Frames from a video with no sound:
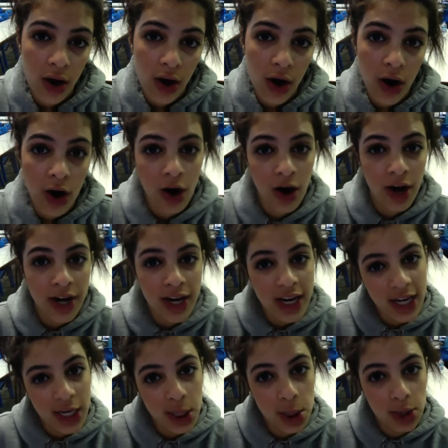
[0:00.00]
are a
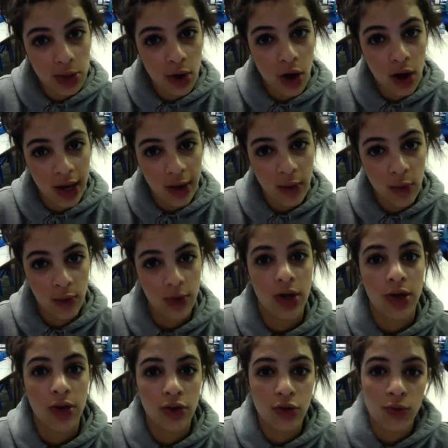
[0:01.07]
niche target
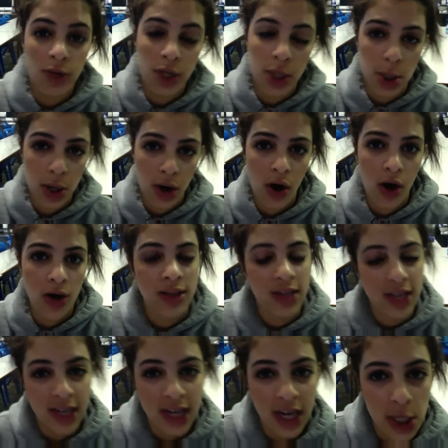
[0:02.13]
audience, which are
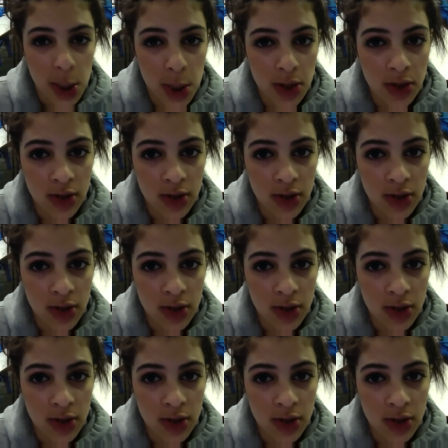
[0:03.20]
teenagers.